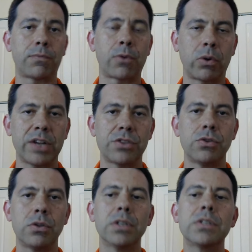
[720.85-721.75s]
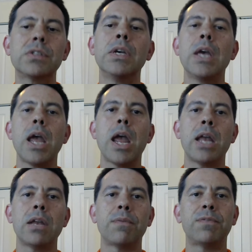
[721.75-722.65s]
for grad students.
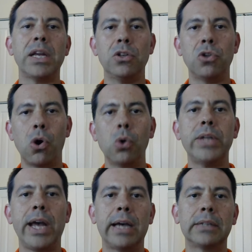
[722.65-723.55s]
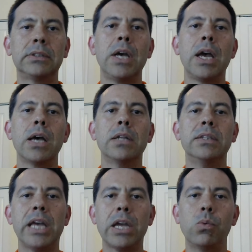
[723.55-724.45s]
And if they know that,
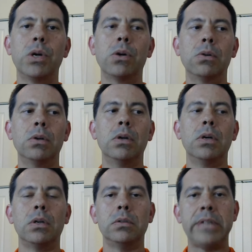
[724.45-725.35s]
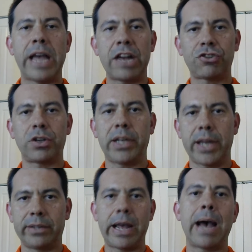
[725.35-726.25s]
they will naturally
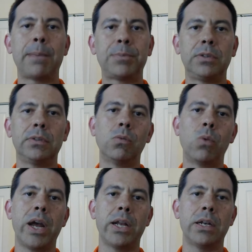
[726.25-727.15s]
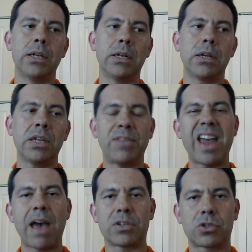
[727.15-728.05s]
adapt when if they
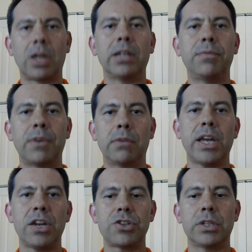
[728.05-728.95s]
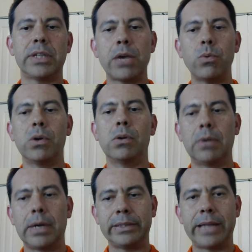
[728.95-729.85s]
have a solid foundation they will
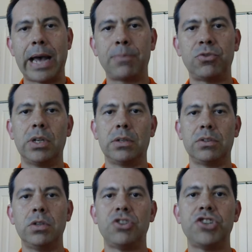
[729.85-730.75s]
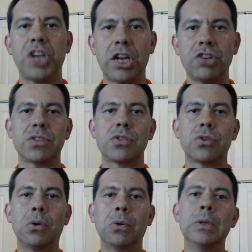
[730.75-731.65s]
adapt to the, the changes
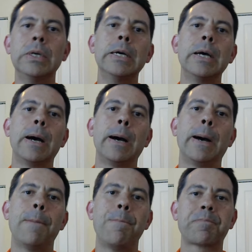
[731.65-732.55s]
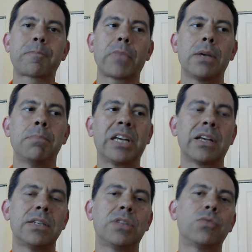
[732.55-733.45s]
so um,
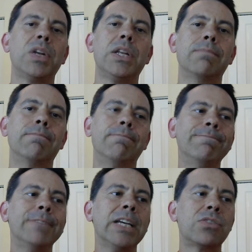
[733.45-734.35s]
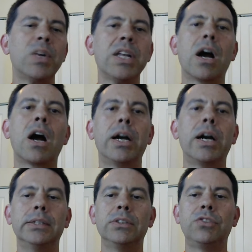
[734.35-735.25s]
because it's really it's really
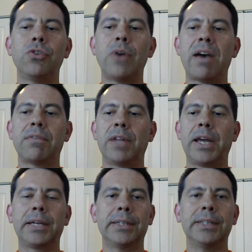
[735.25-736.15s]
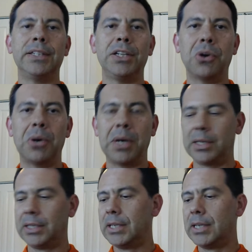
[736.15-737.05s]
hard to have like a you know a
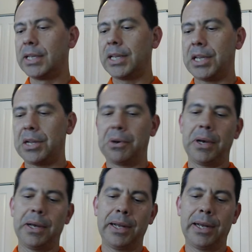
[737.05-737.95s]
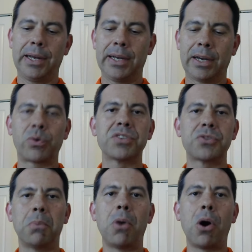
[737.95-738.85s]
you know a, a
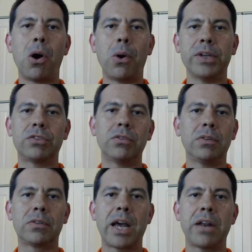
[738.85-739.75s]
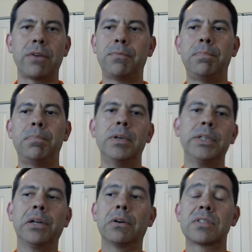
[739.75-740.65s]
crystal ball and kind of
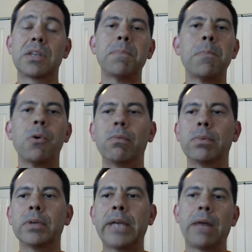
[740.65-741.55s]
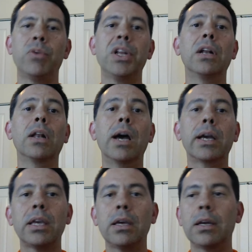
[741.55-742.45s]
you know some people get really
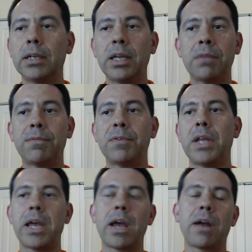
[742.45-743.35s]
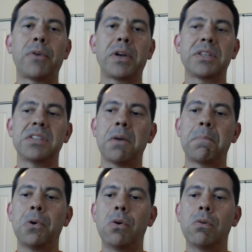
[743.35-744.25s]
lucky if they are for
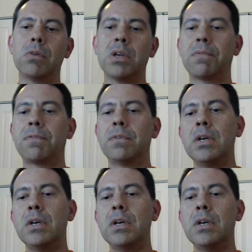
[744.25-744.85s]
example if